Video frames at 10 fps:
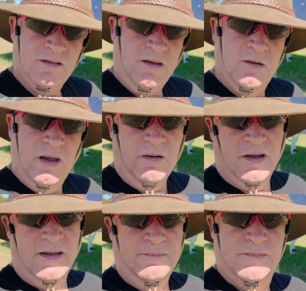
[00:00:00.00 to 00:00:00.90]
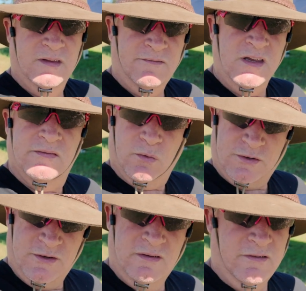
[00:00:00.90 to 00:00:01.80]
So, how are you? Thank you for
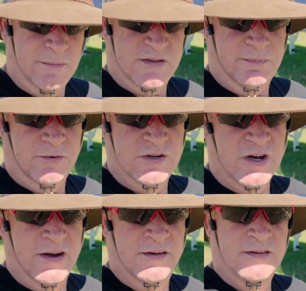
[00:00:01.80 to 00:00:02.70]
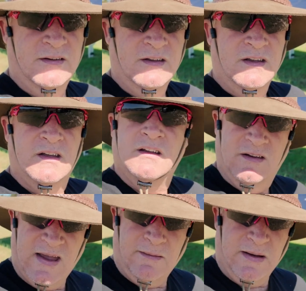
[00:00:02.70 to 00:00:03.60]
watching, really much appreciate it.
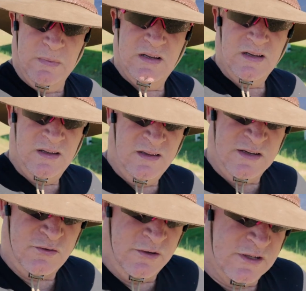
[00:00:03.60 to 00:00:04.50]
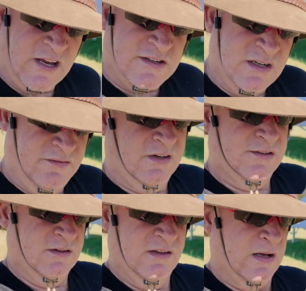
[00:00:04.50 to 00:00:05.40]
Now, um, let's try not to touch anything
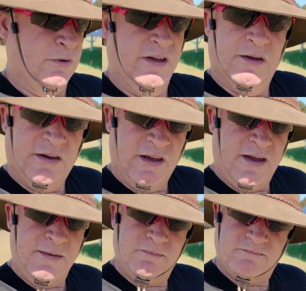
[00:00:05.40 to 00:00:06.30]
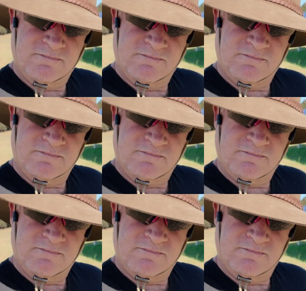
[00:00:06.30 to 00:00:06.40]
that's glowing, okay?